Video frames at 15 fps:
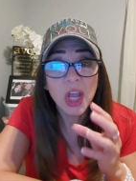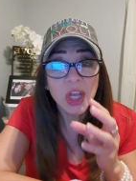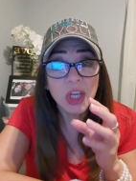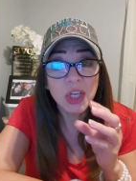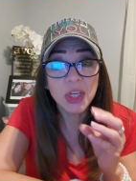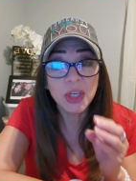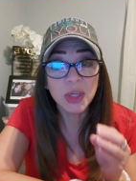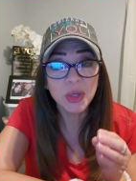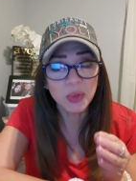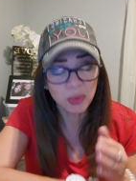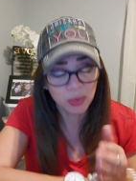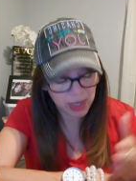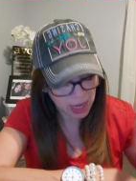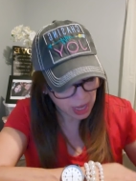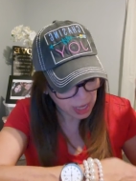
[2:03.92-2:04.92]

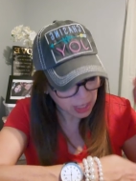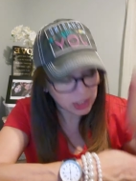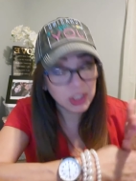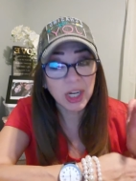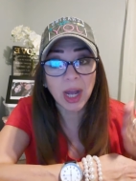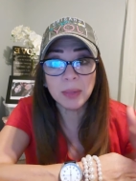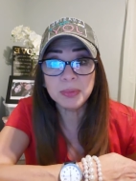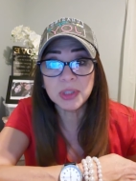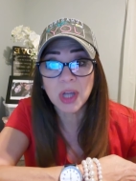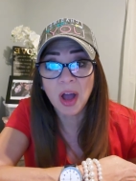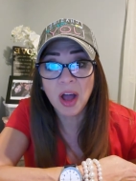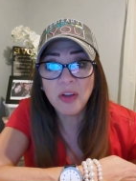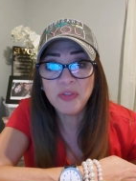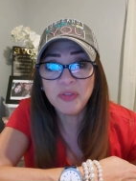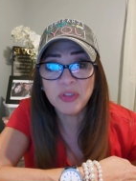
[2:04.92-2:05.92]
hewn, chopped
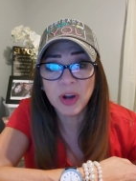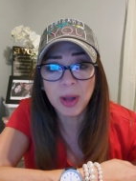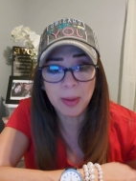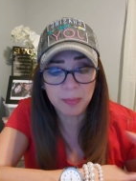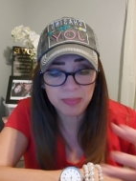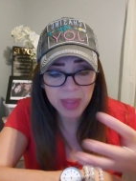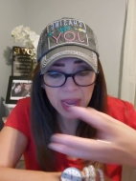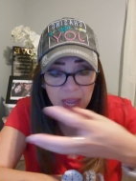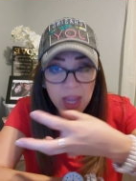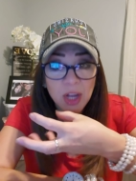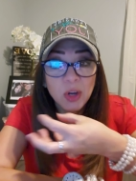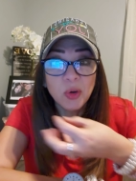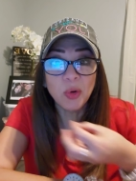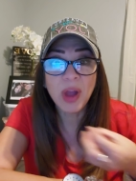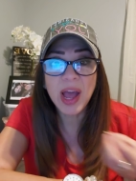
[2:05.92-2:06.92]
off from,
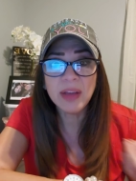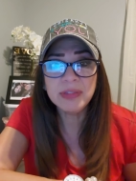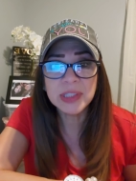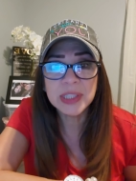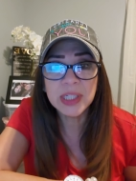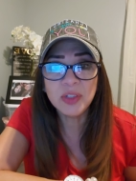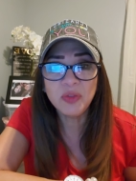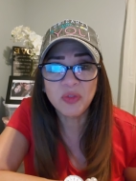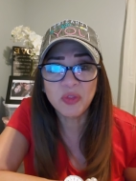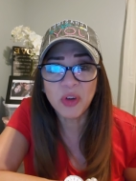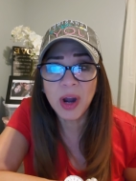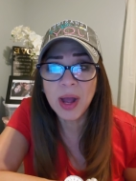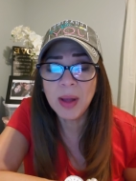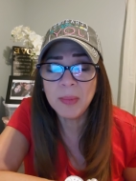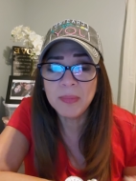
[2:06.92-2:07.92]
grafted
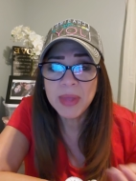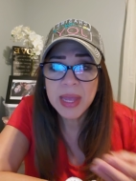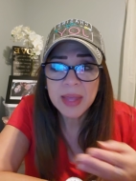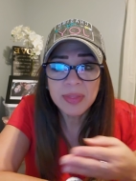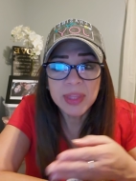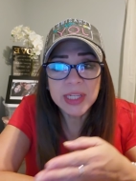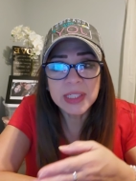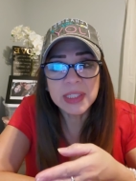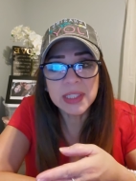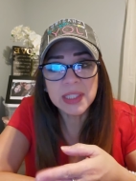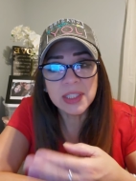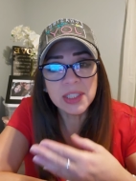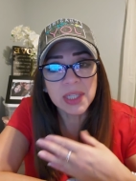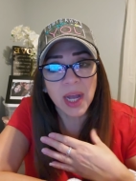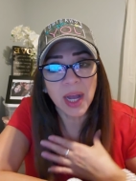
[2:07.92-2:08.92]
from. This
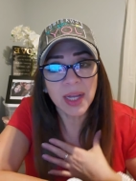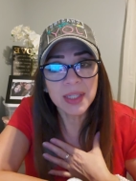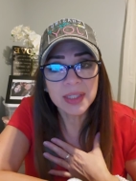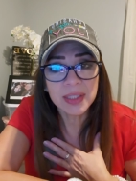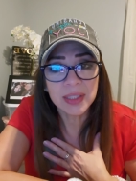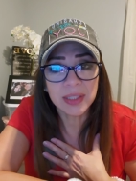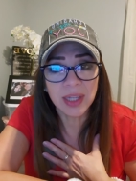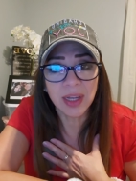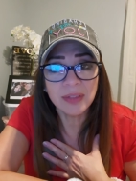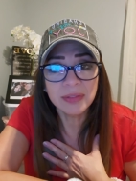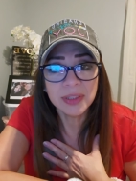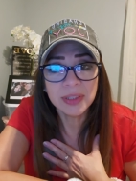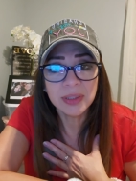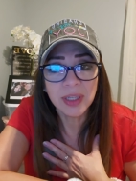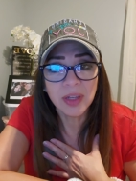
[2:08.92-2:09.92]
is us,
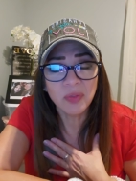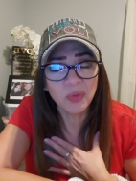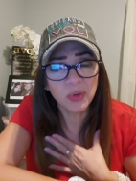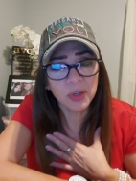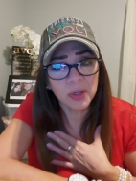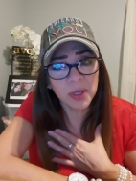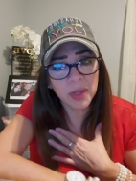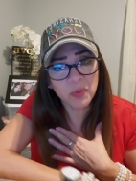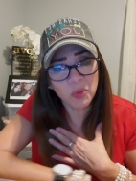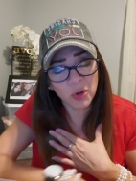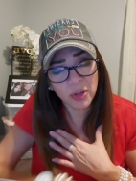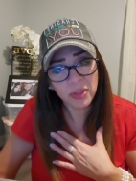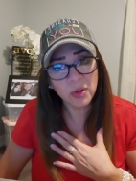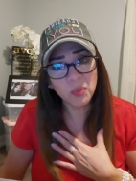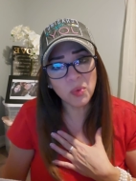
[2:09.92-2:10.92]
loves. If we're, if
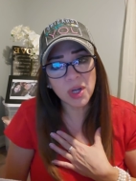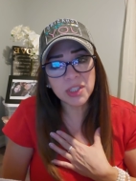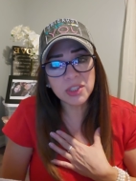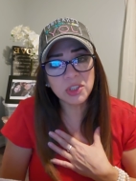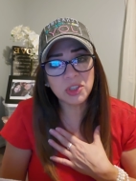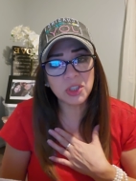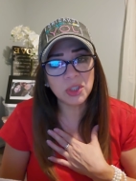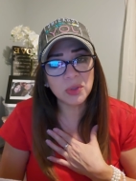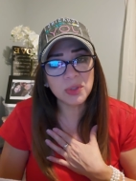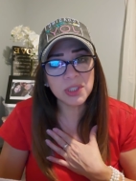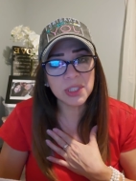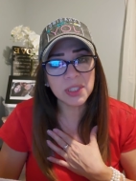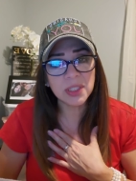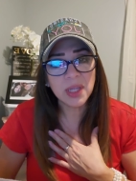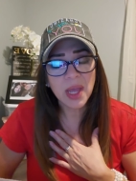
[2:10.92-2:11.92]
we're the ones
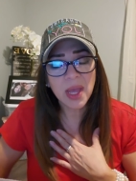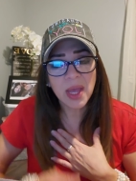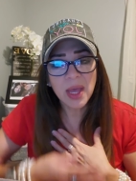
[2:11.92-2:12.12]
choosing